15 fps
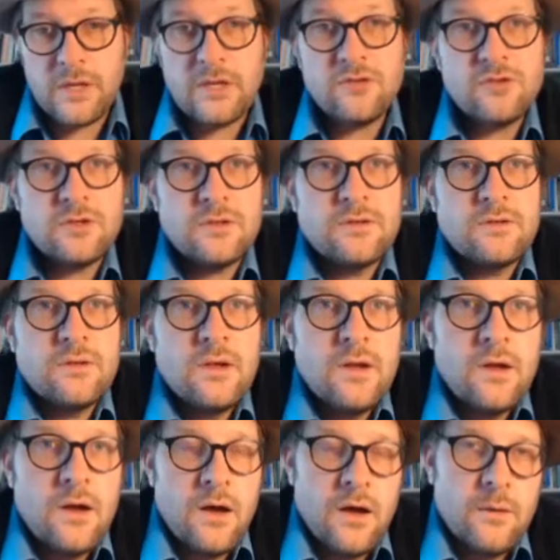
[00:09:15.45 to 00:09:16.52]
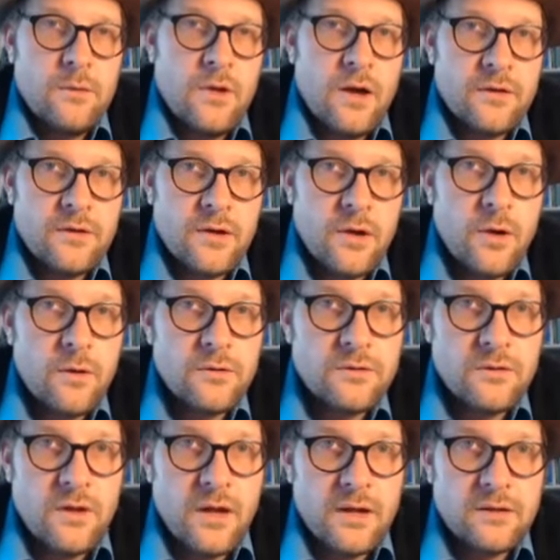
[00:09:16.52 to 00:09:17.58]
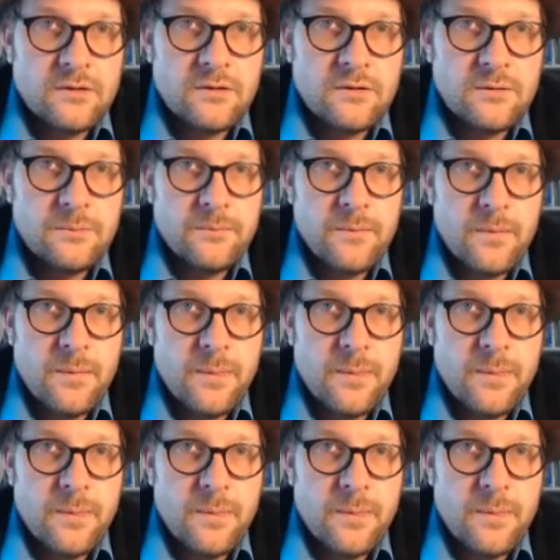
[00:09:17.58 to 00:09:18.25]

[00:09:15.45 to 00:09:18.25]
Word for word: beaches along the coastlines.